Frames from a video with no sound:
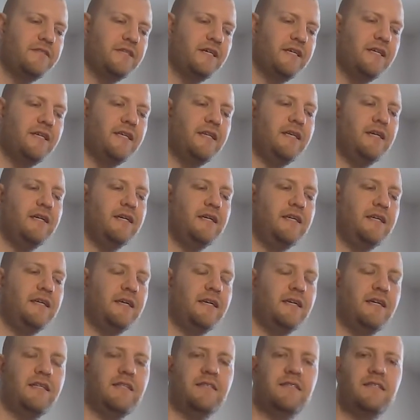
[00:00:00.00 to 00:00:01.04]

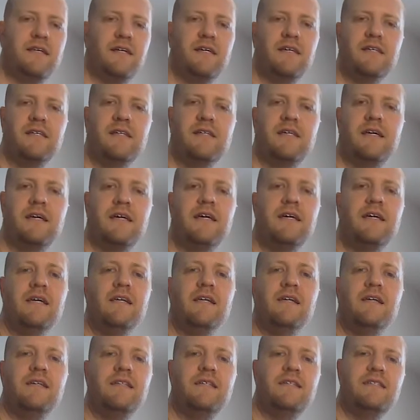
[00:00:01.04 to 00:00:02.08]
Tereketa,
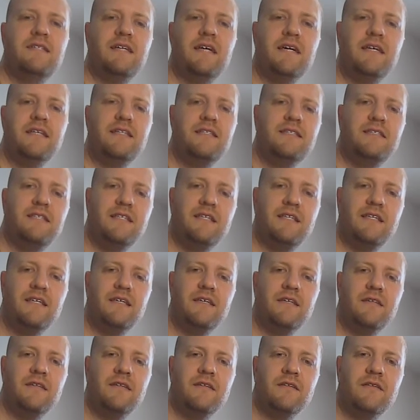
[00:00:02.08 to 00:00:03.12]
kereteti.
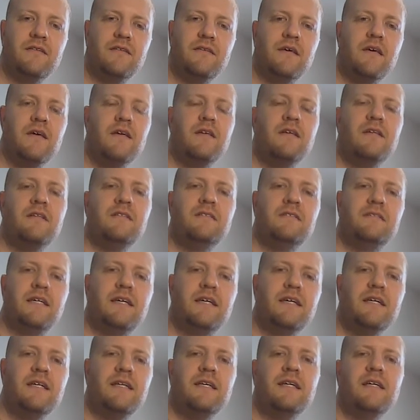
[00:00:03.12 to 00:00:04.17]

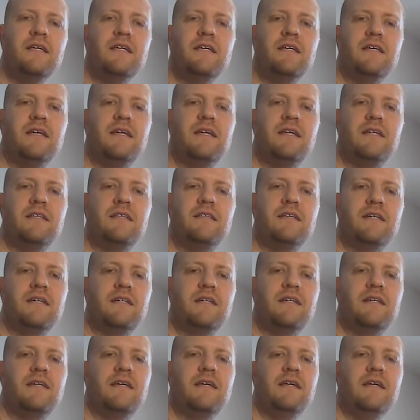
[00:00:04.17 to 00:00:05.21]
Tereketa,
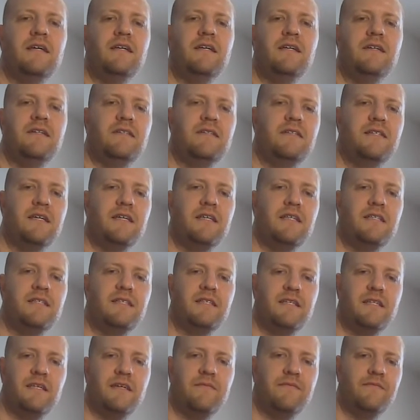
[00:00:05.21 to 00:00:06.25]

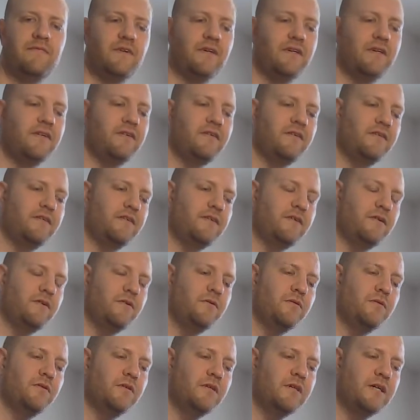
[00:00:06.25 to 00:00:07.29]
kereteti. Very
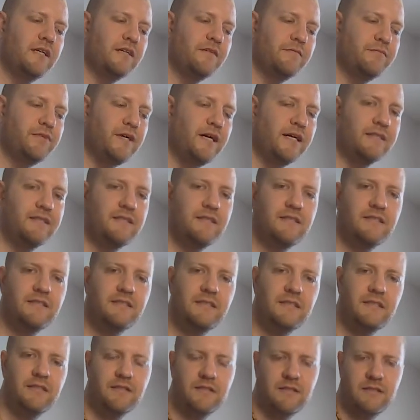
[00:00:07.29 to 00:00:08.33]
cool kind of practice.